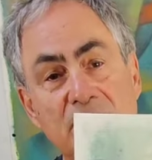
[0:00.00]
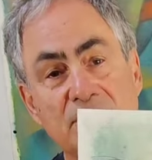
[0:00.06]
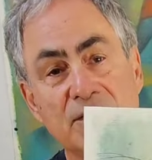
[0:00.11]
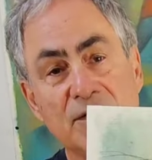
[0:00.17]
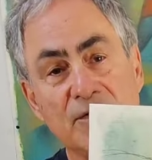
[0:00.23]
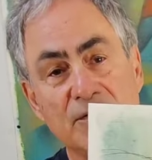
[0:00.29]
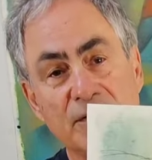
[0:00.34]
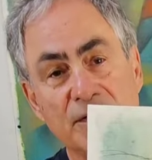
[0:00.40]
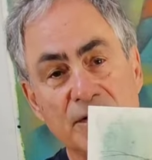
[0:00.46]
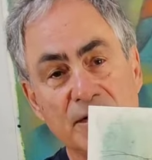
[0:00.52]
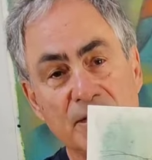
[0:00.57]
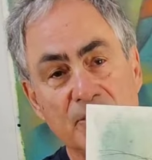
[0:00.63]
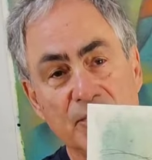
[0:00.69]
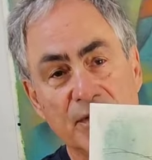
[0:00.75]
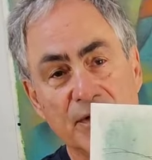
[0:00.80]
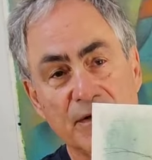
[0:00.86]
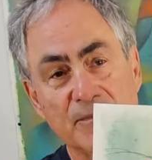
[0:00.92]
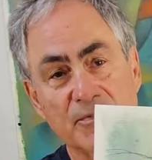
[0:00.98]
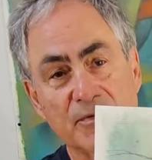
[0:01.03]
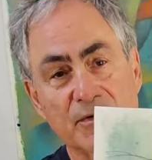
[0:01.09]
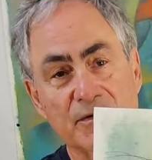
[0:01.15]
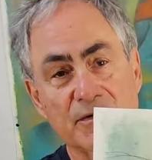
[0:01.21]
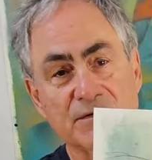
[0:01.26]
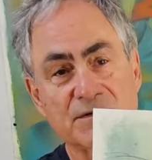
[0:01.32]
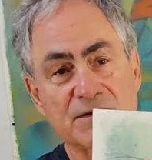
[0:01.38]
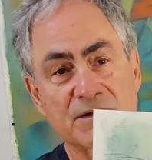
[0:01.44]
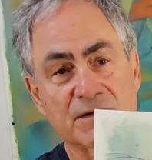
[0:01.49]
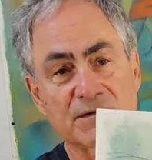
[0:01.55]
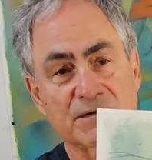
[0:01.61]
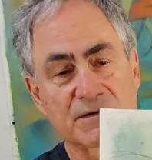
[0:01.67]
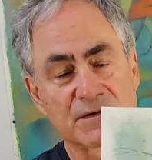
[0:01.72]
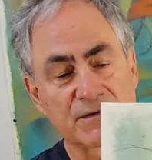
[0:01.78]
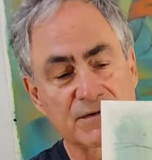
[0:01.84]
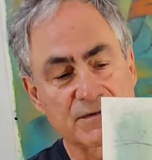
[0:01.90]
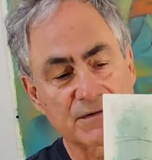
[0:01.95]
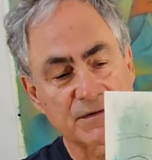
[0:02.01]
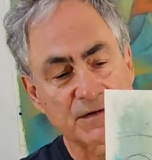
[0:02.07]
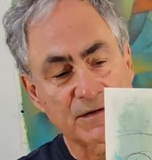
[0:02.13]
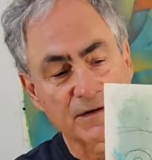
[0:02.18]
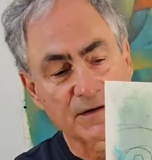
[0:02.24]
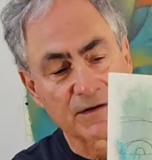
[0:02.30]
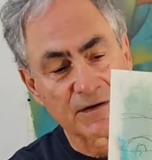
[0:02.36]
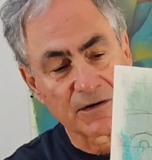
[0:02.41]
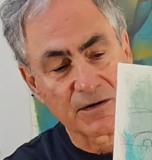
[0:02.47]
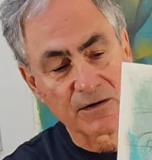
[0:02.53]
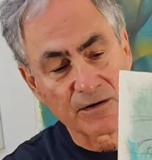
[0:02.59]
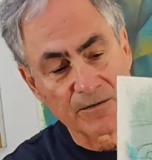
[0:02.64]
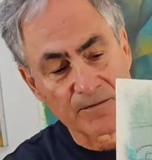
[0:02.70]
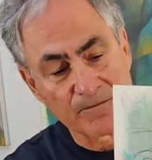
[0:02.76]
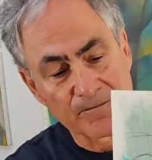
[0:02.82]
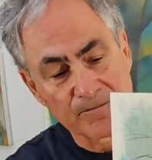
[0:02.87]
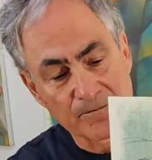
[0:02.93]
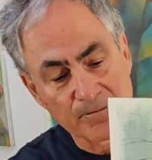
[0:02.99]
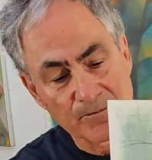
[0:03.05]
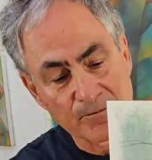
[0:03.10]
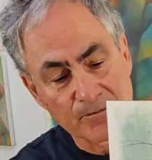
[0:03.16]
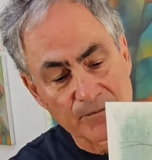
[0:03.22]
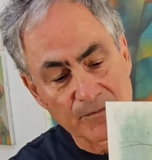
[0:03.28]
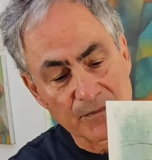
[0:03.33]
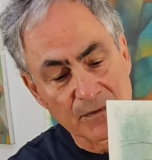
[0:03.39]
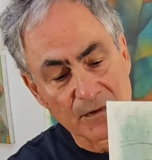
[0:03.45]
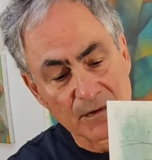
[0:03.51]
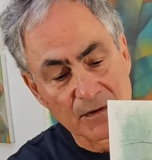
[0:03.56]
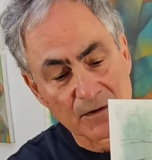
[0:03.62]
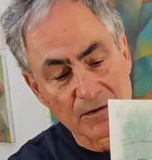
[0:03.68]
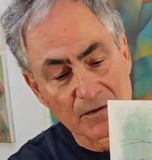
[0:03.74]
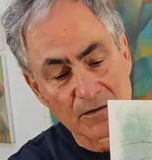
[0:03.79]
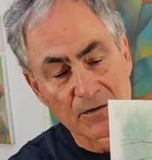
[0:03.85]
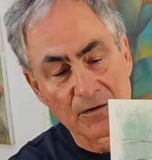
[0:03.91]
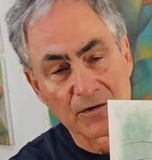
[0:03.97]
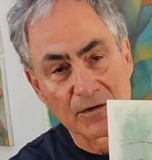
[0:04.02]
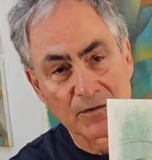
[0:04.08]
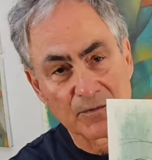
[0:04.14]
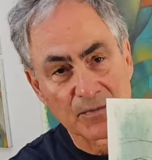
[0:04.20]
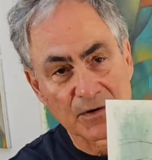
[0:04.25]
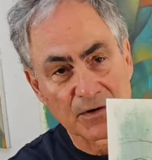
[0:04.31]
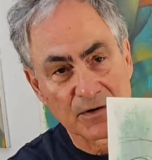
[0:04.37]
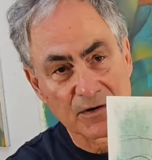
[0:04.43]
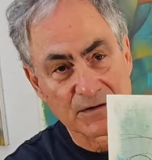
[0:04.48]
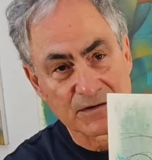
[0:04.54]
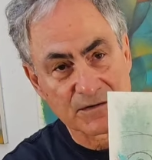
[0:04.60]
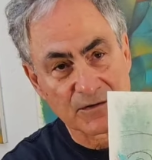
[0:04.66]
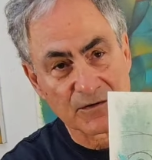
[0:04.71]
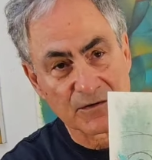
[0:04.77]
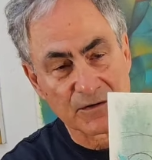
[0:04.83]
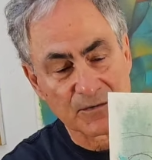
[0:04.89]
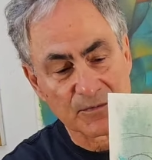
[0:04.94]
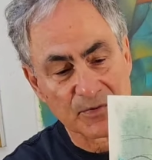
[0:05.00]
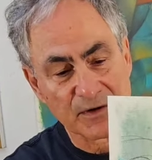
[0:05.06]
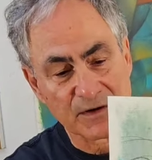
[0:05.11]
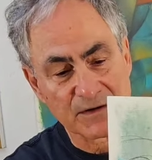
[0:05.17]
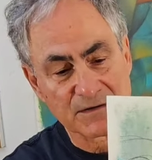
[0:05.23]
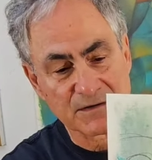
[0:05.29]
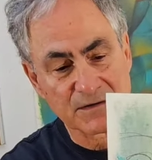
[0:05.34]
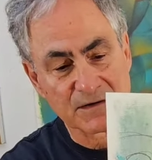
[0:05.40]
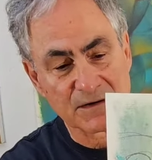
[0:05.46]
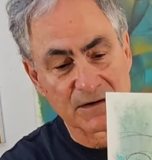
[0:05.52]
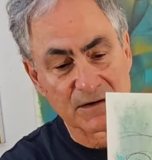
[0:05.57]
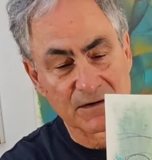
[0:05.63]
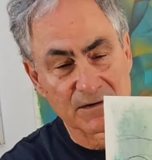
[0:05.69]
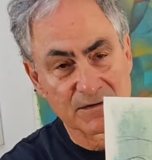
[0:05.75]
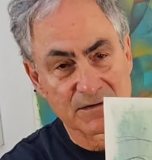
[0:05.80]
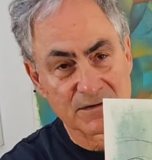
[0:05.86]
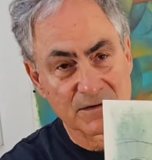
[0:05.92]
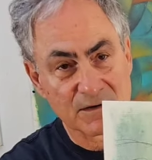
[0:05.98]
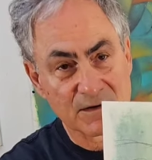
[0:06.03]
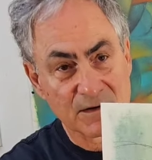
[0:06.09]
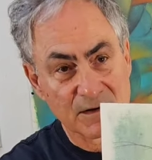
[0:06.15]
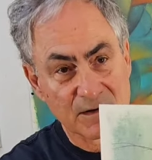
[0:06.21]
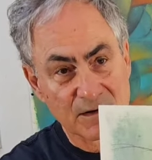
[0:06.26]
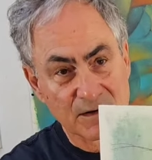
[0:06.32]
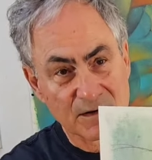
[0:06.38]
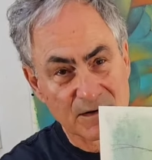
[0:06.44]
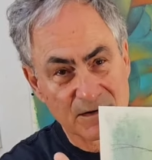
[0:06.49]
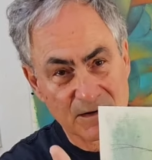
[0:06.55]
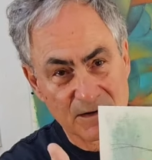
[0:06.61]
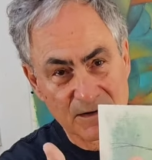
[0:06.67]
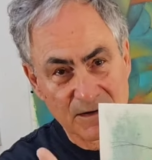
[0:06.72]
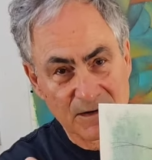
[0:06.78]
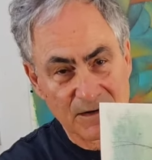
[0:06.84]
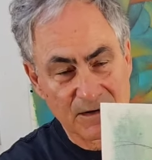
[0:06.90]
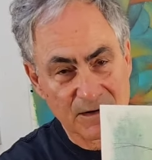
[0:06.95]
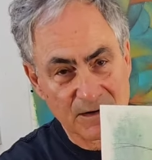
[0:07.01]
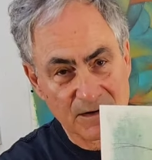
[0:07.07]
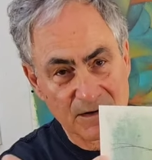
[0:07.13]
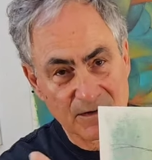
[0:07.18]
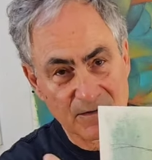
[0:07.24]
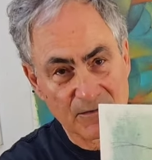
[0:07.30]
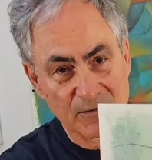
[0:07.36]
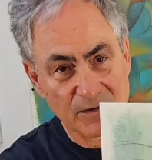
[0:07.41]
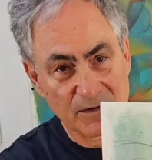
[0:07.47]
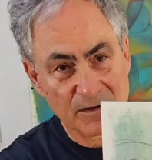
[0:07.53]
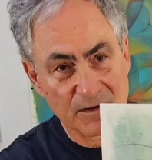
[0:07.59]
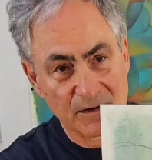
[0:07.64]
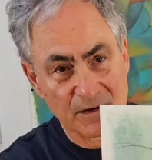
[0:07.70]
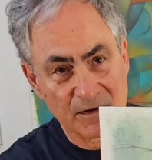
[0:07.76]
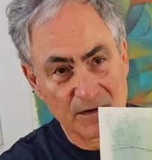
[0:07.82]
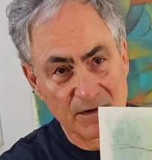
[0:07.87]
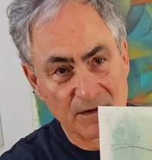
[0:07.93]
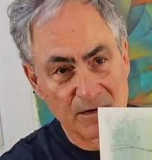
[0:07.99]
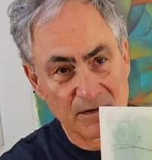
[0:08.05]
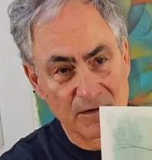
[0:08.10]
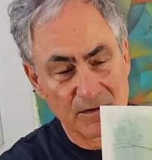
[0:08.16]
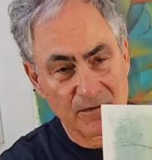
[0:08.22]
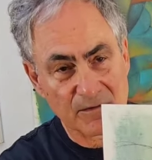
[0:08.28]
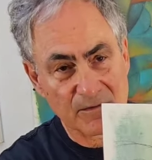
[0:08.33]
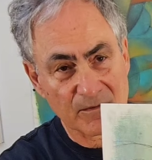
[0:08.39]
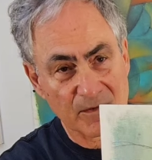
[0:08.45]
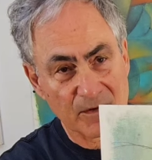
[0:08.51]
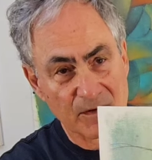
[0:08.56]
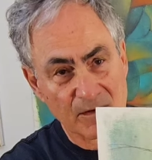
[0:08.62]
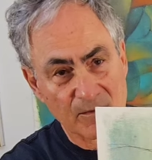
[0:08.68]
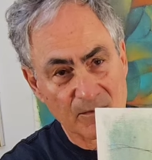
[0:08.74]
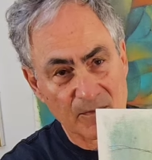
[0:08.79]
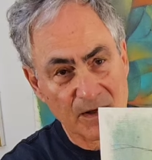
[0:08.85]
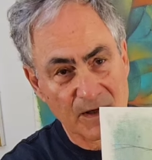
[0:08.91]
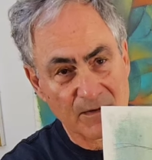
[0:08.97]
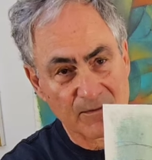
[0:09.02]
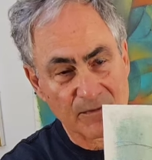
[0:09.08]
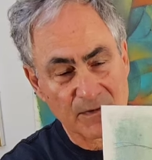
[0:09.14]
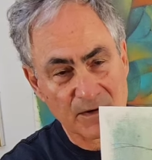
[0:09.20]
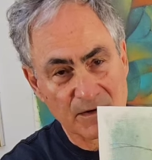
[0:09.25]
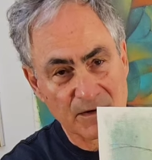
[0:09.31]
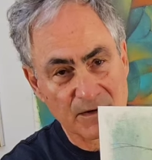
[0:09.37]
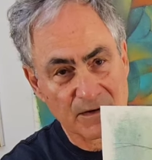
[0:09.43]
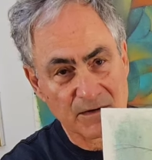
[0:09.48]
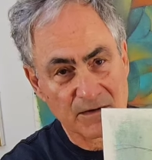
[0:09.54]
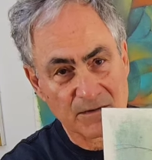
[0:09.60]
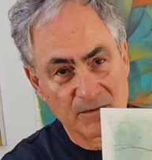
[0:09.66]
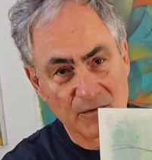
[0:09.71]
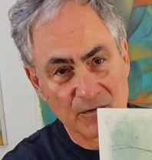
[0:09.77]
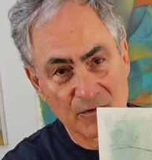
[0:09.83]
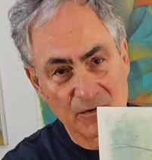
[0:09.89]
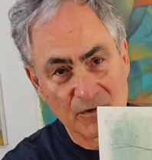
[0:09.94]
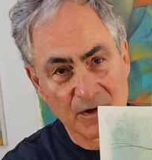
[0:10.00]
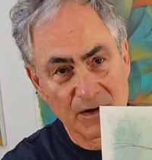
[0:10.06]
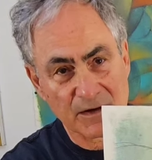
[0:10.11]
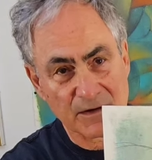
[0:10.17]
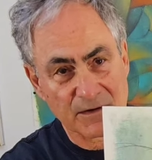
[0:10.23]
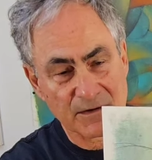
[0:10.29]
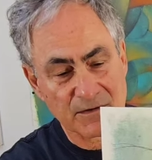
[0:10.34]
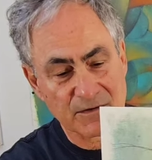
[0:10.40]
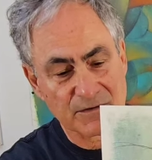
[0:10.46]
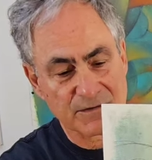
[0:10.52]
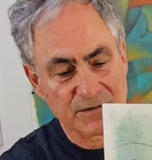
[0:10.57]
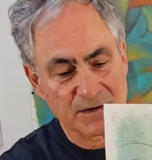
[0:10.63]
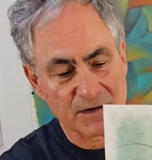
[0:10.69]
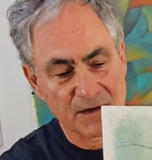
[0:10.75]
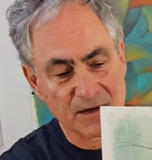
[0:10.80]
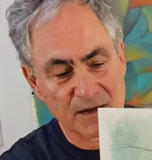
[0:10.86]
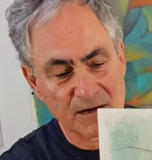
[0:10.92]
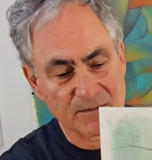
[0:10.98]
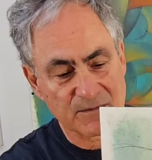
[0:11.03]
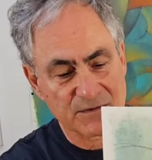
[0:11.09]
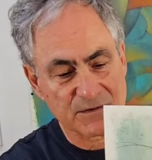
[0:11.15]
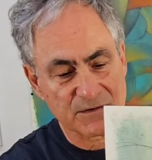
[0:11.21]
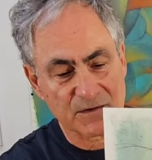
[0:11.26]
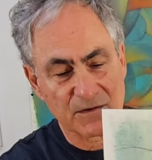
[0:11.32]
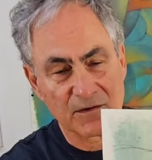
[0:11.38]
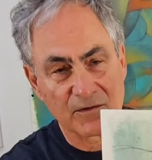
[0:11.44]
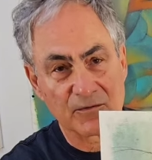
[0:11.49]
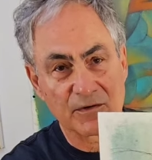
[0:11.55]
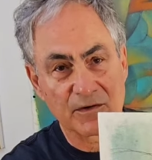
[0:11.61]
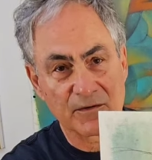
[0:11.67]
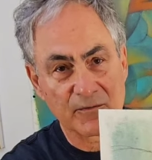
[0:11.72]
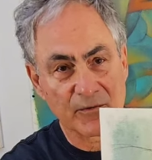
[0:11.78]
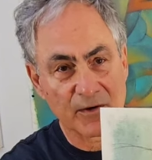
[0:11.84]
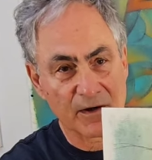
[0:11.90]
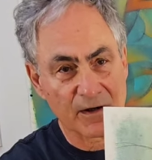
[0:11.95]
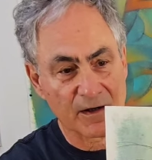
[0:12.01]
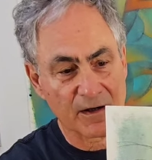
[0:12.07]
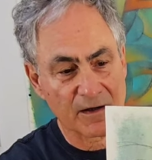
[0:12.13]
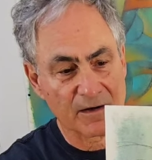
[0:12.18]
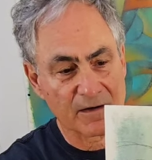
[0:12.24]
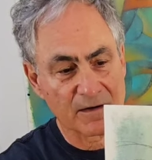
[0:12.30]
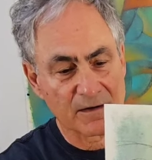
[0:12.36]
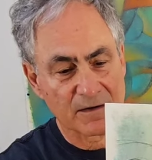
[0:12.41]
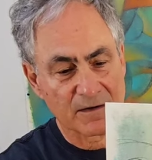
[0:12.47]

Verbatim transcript: toning the paper just using um, oil bars, oil pastels, and then hitting it with a uh, matte medium or I could use a Gamsol with a rag.